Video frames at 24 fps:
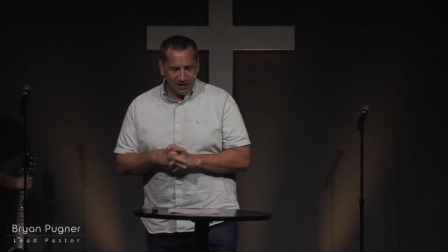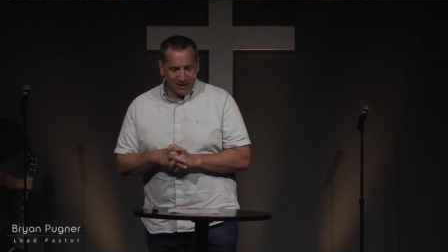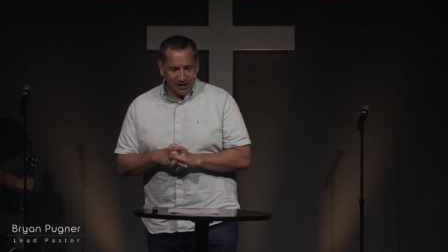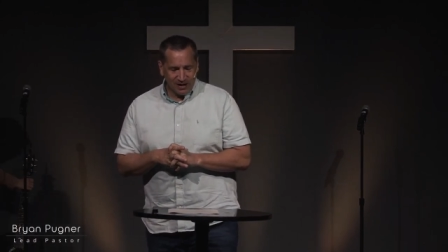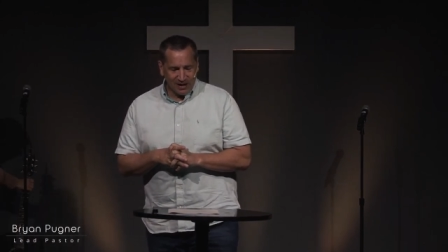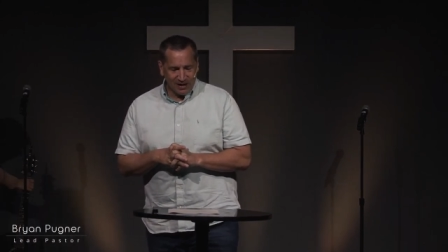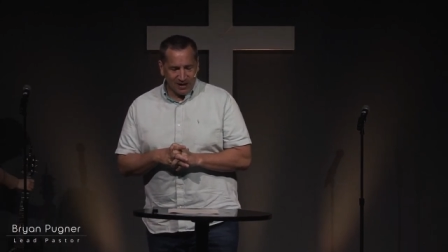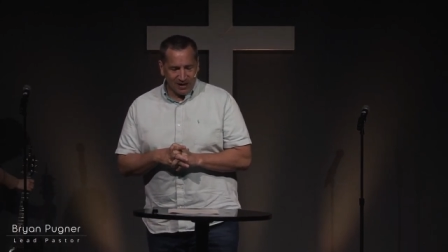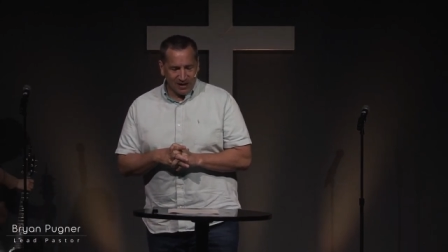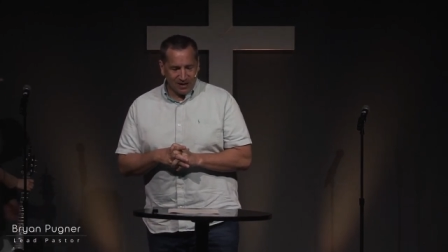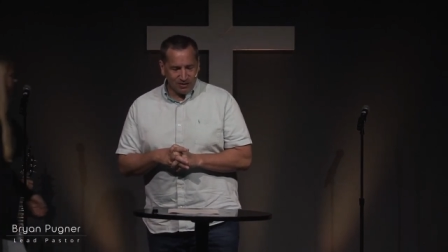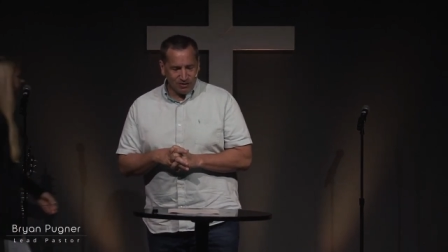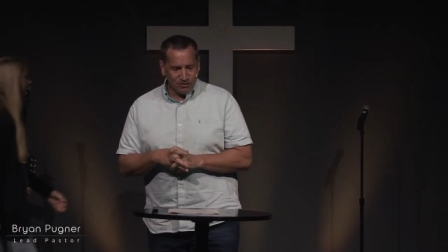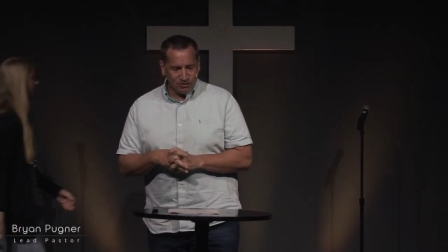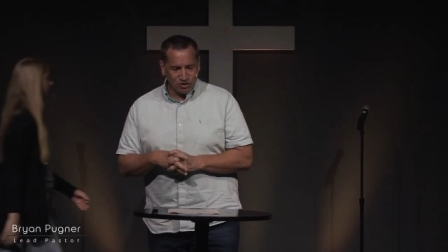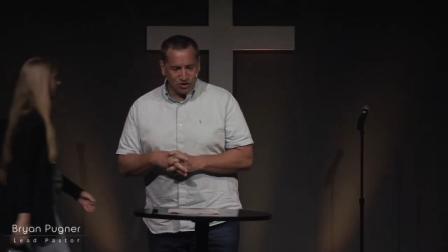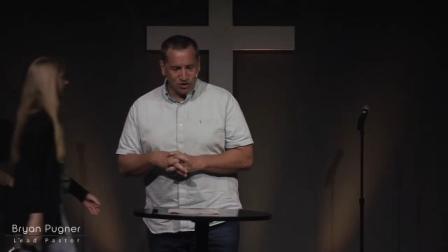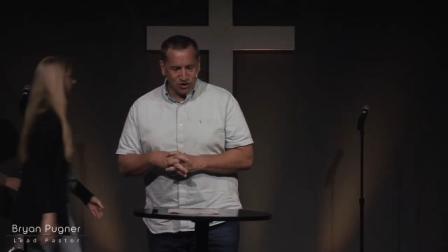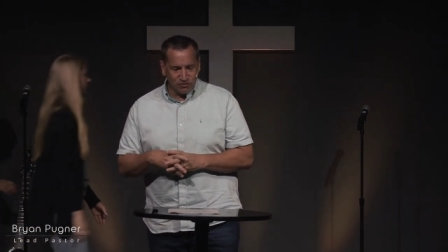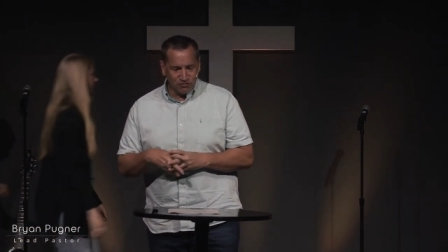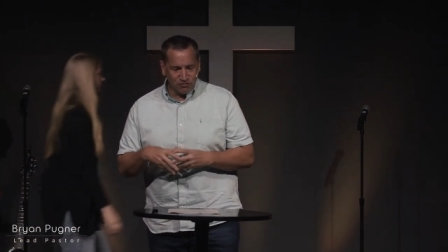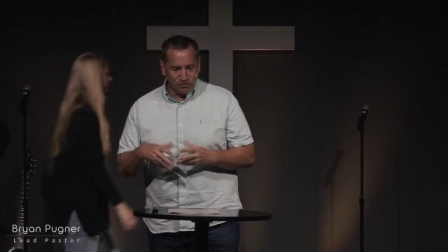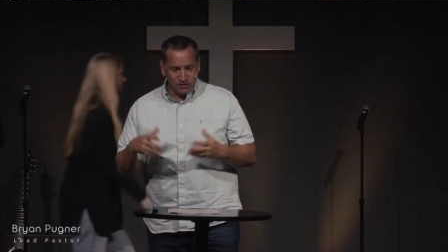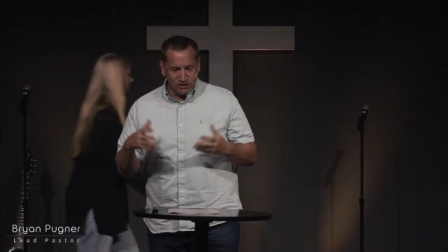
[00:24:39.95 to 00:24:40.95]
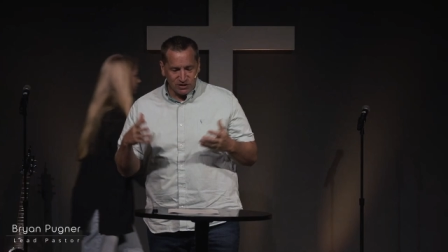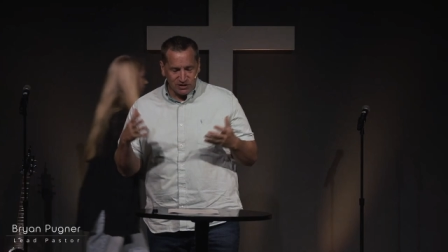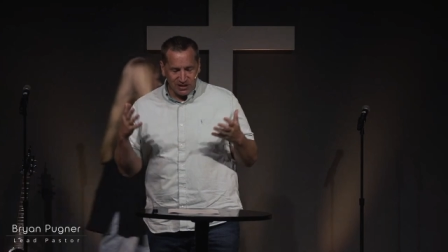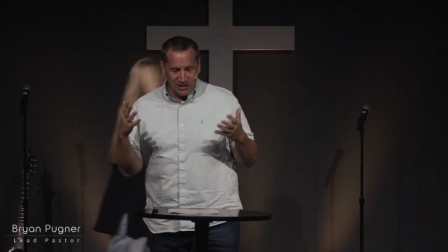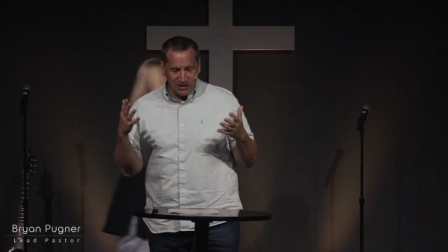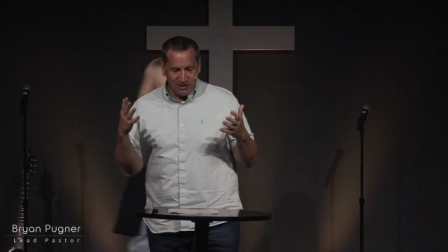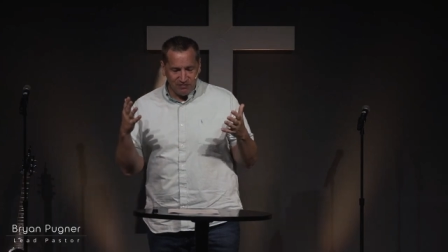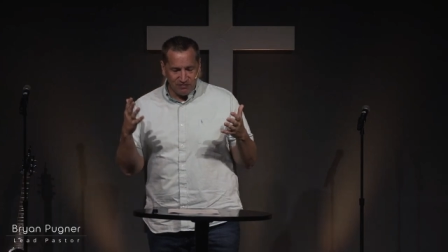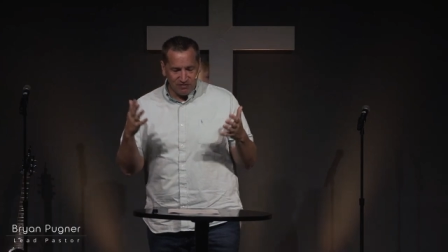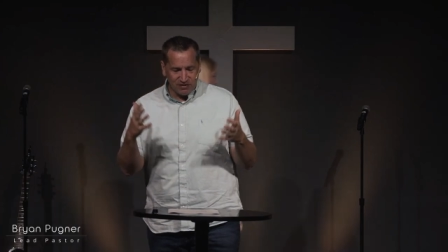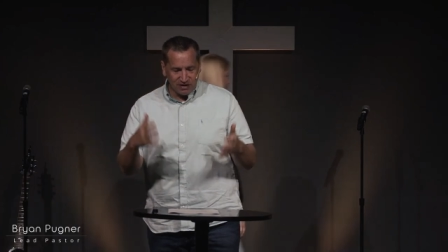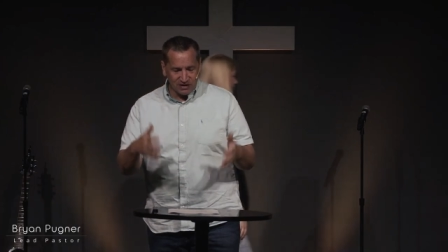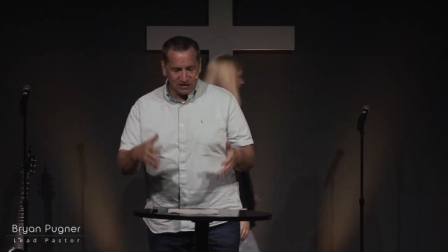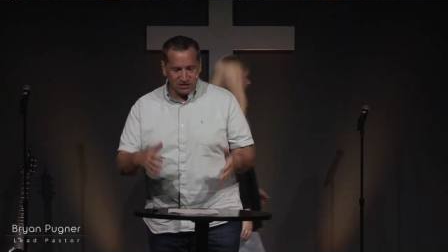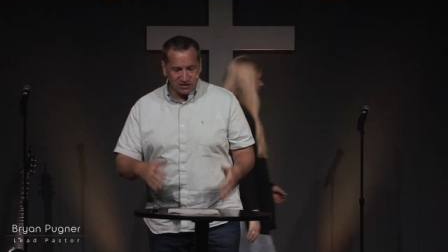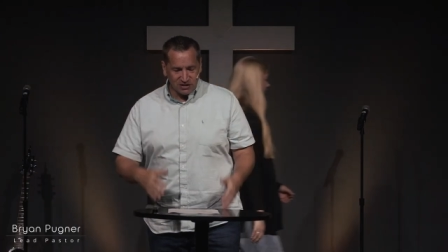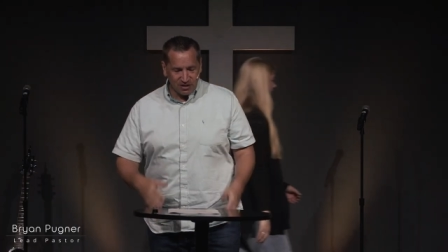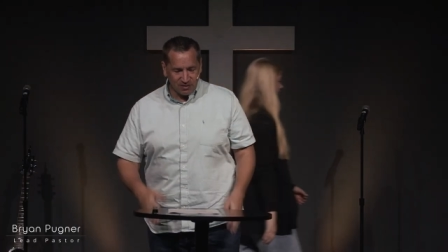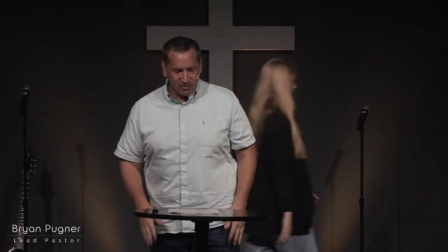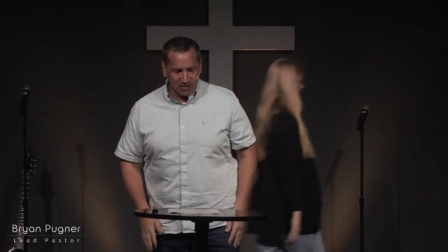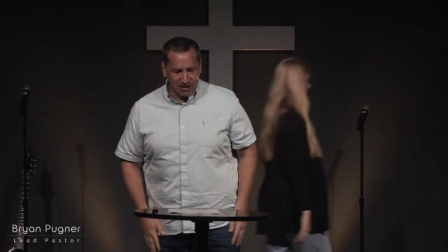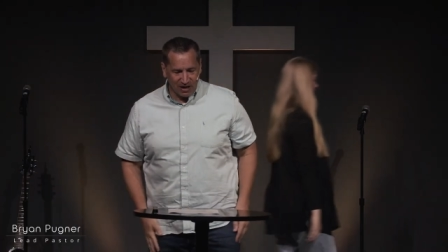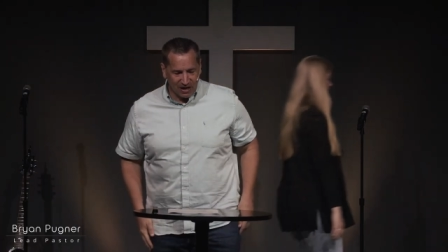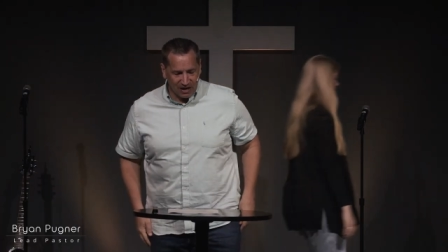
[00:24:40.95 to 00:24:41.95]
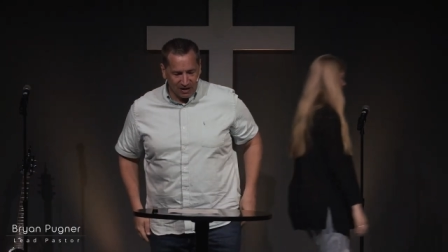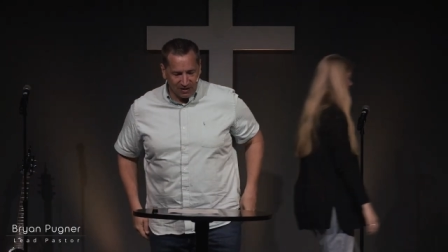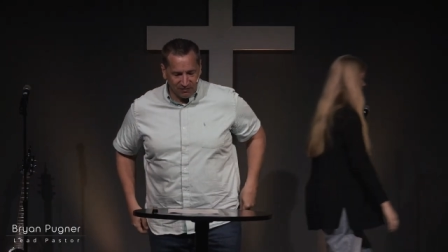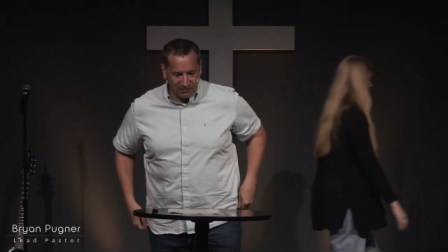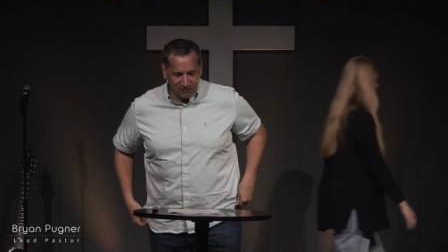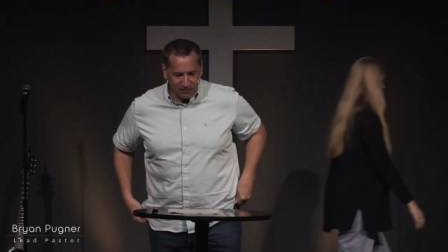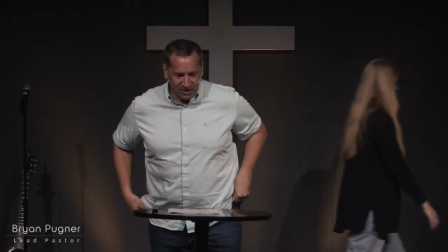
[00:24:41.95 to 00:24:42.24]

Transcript: Uh, you should have received uh, some kind of